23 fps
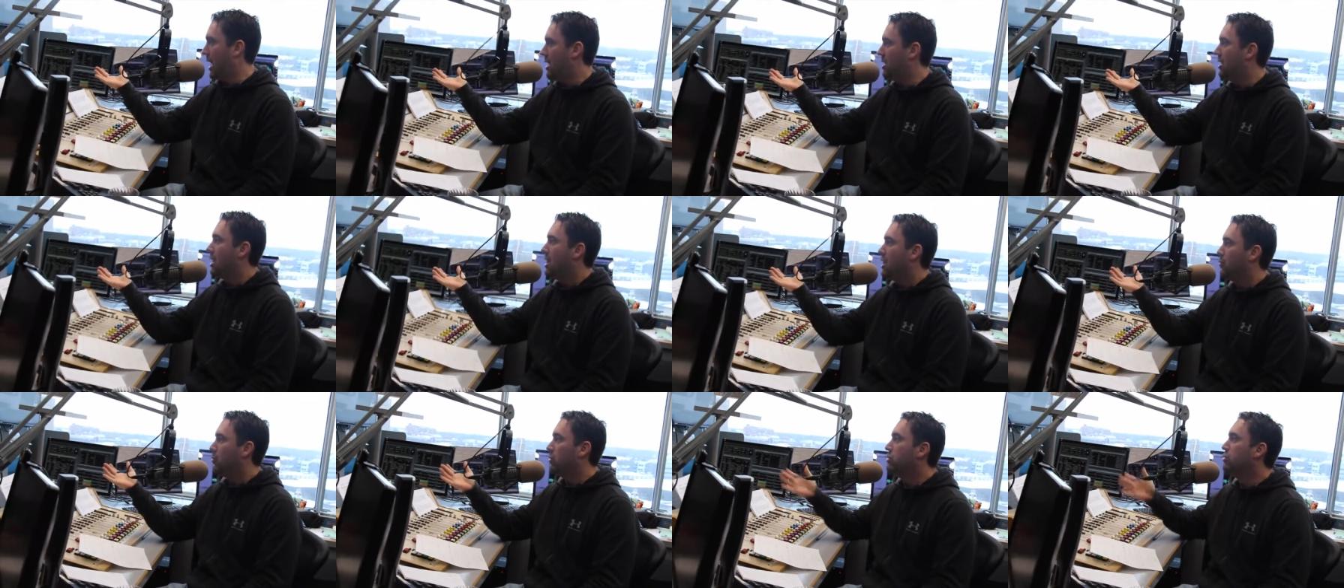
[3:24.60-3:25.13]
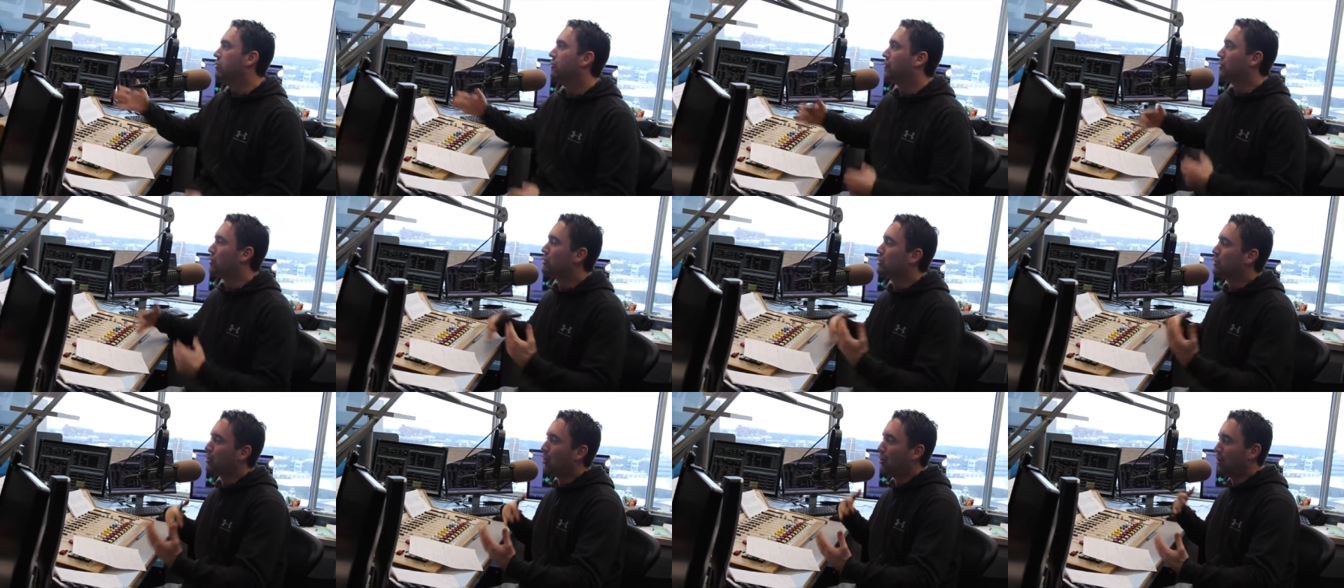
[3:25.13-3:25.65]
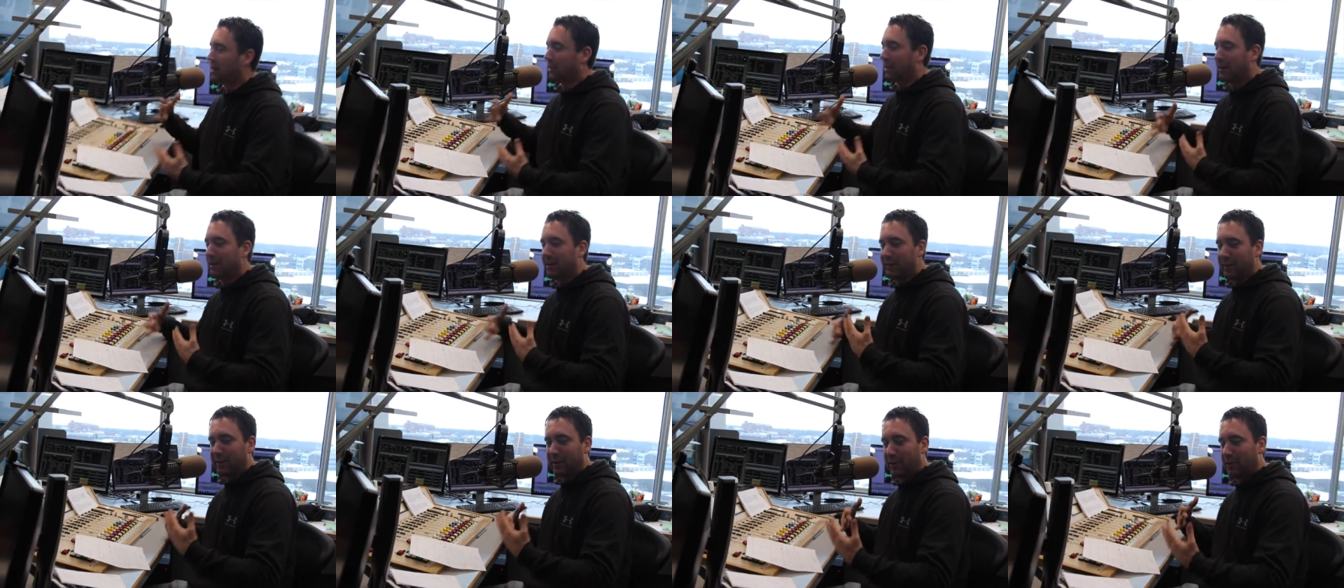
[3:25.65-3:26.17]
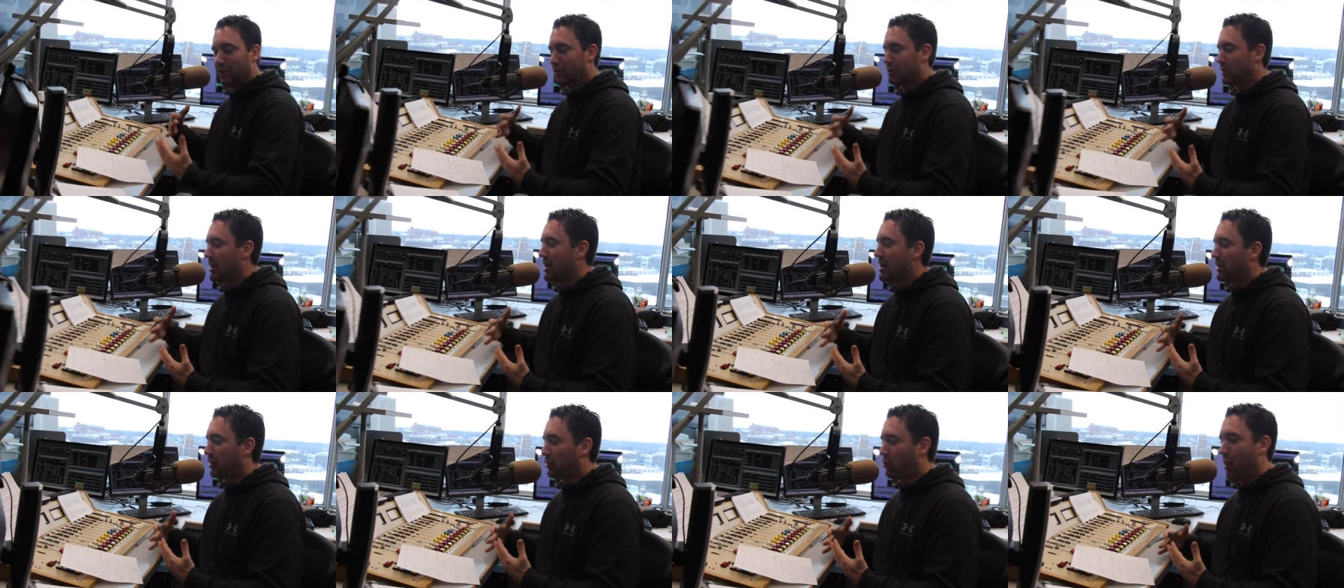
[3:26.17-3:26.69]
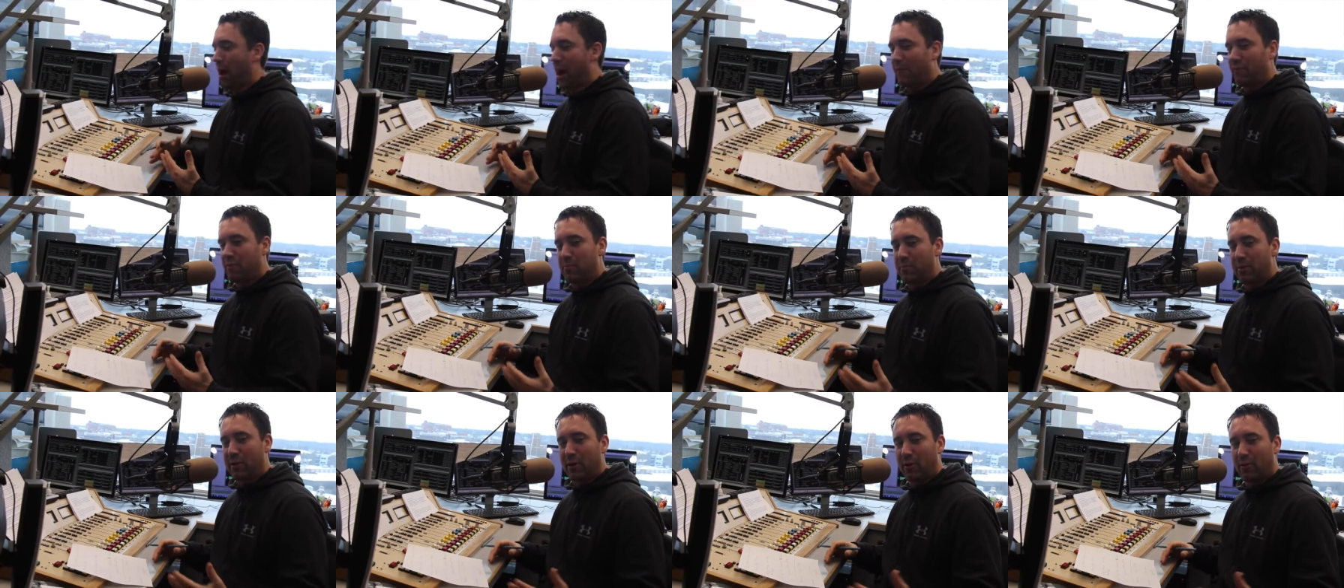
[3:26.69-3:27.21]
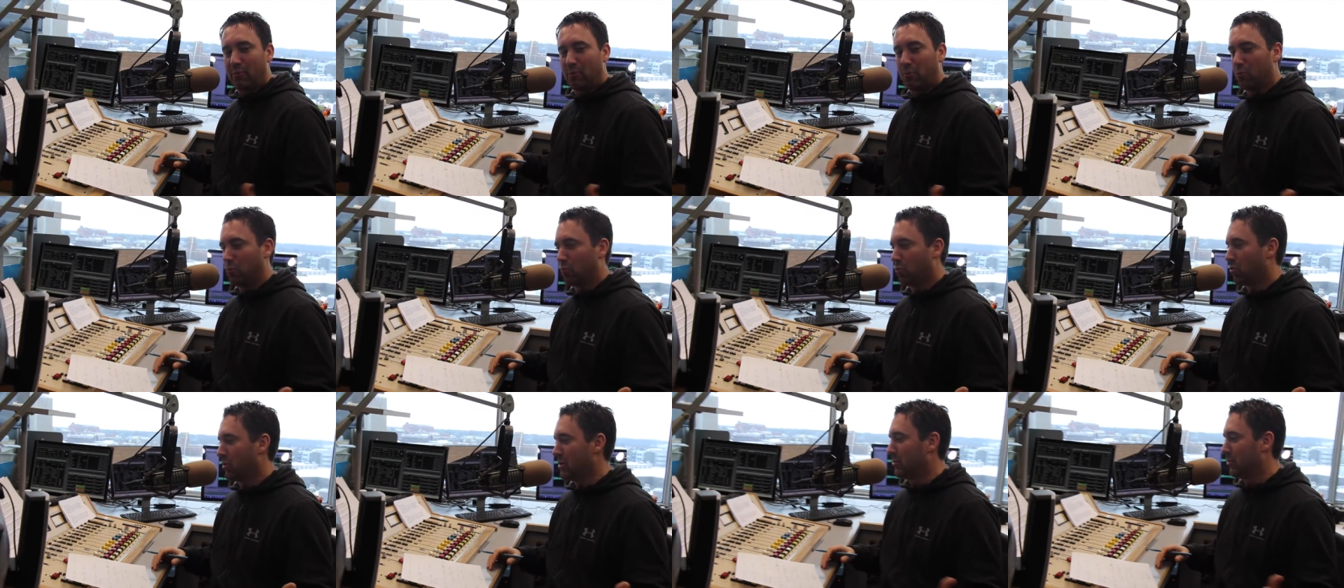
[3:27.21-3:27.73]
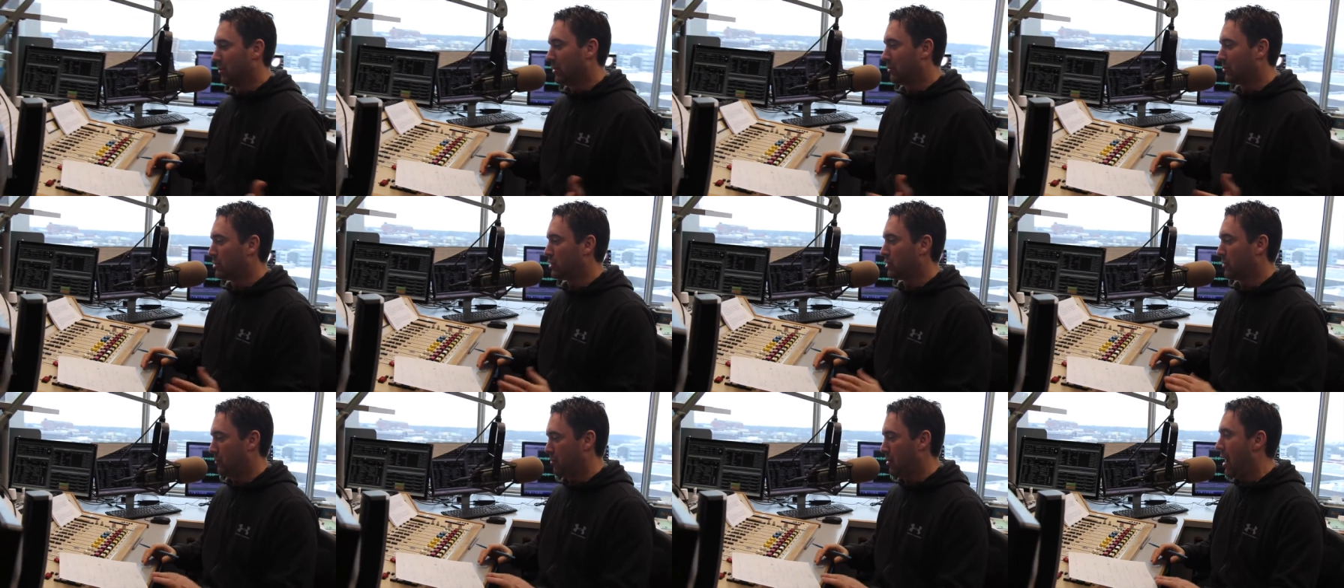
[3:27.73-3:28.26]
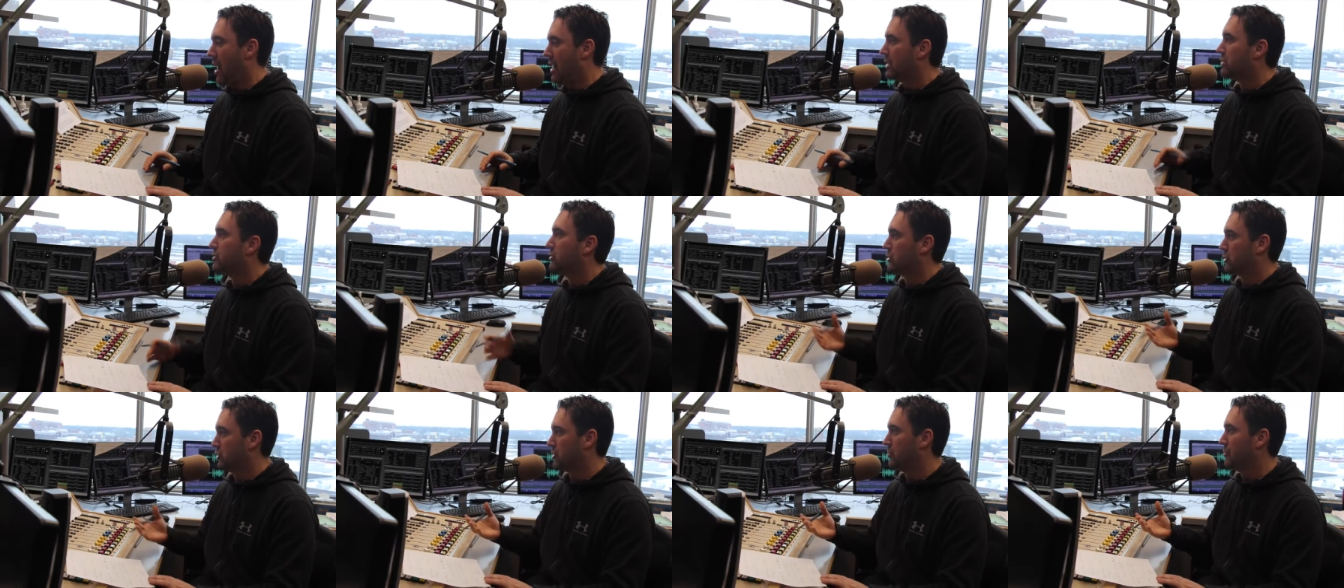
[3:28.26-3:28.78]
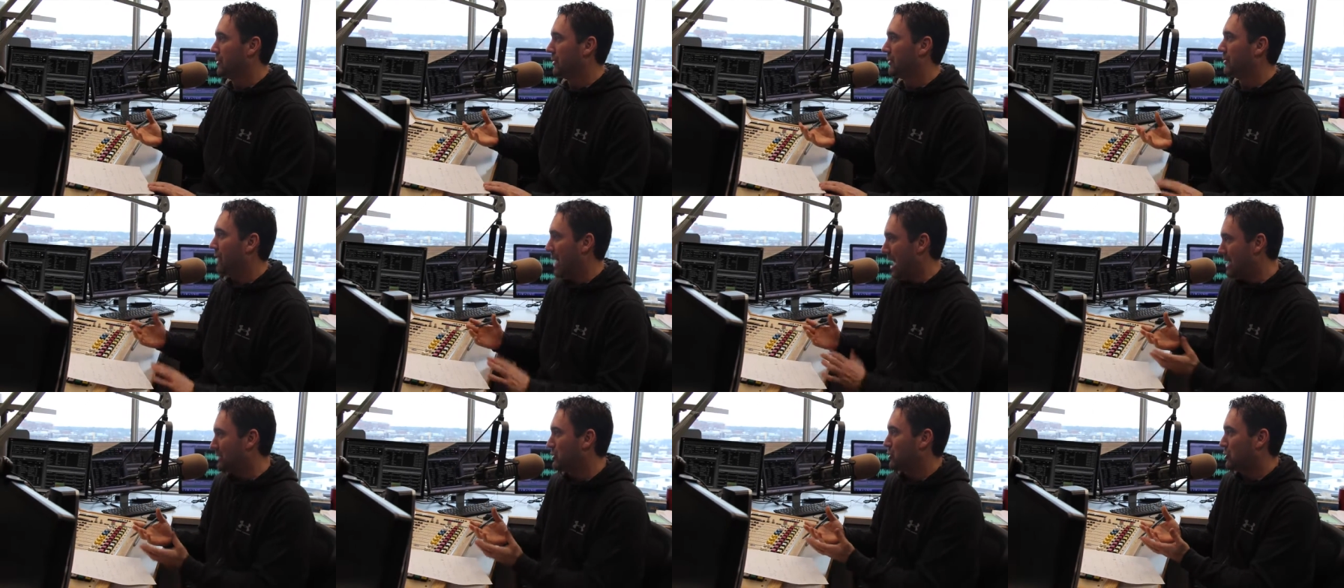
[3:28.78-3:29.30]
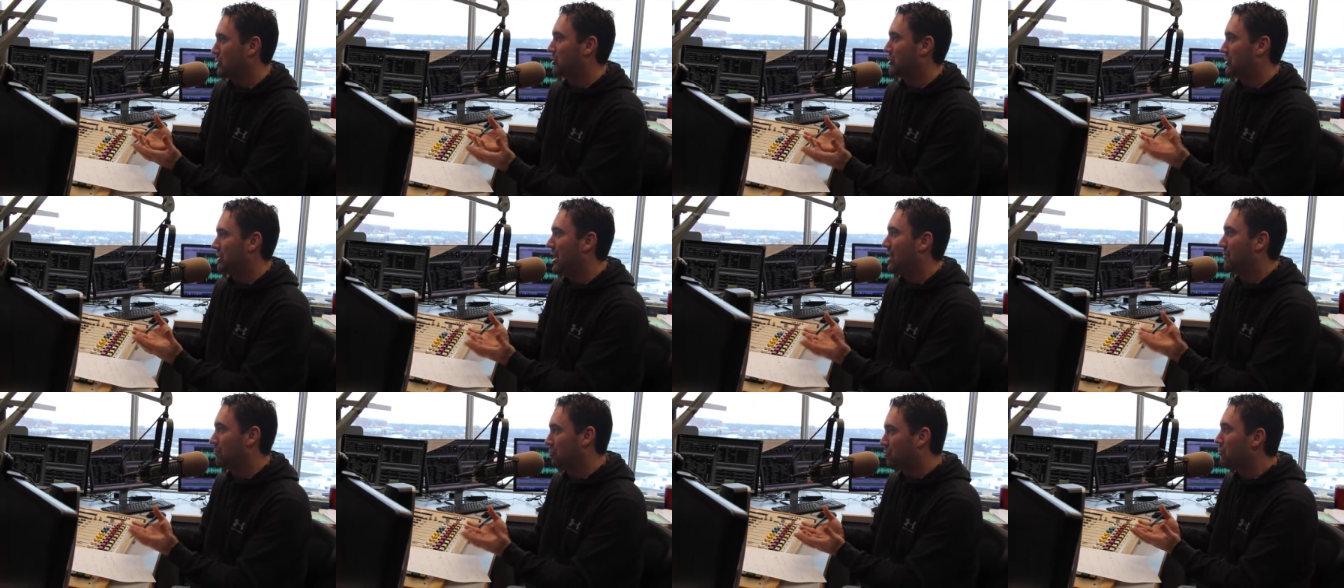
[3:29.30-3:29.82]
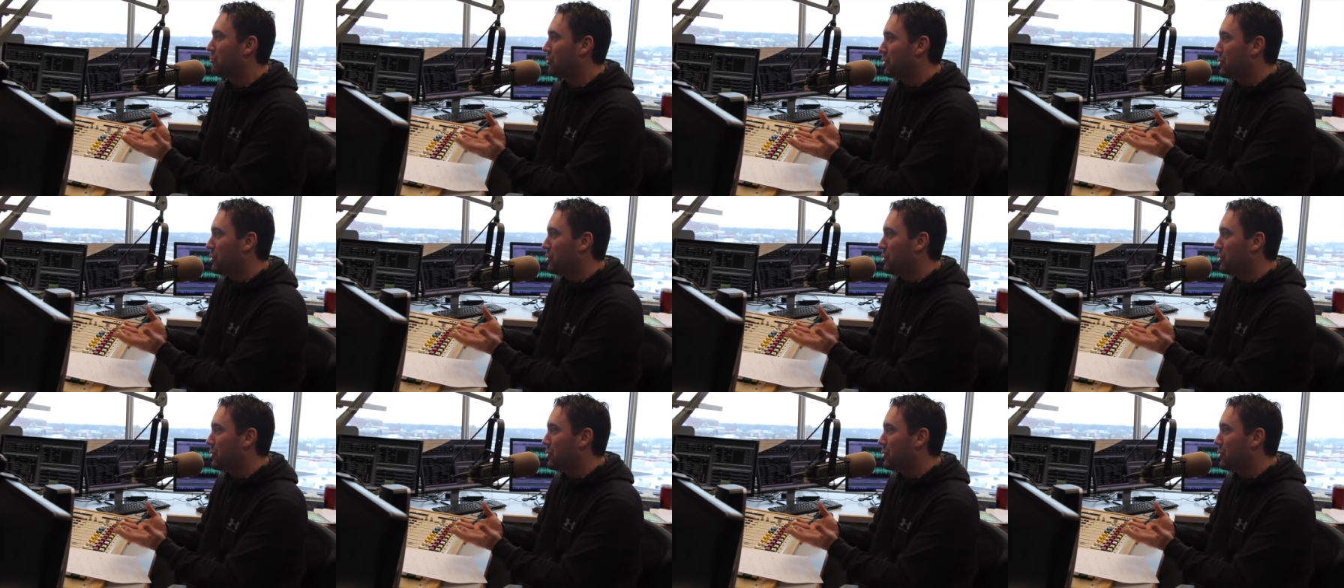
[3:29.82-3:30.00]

guy. Mm -hmm. When you first started getting into this craft beer, were you a little surprised at some of the glasses that